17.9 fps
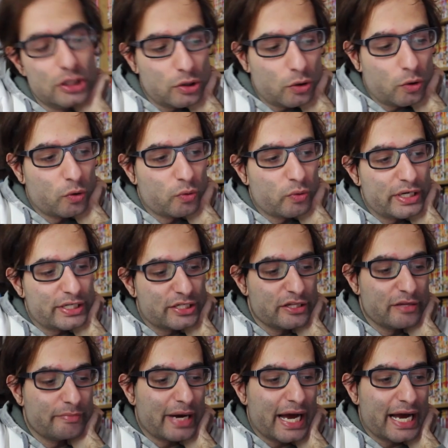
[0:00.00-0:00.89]
all the way
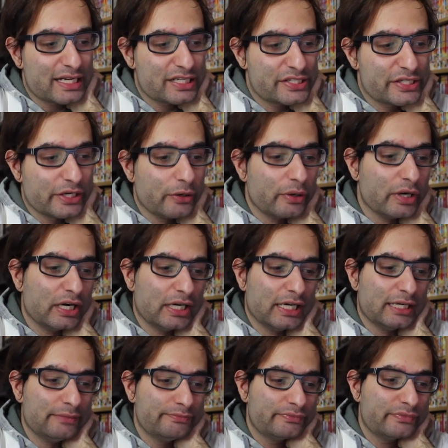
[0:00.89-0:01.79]
to the back.
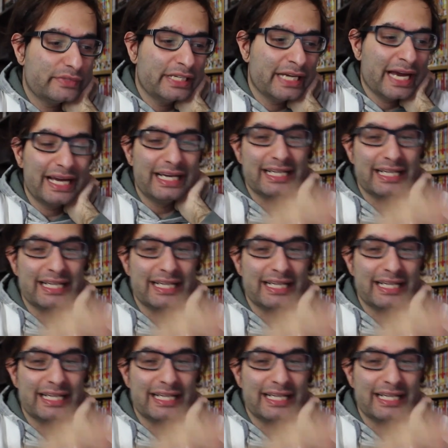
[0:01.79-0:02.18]
So, yeah,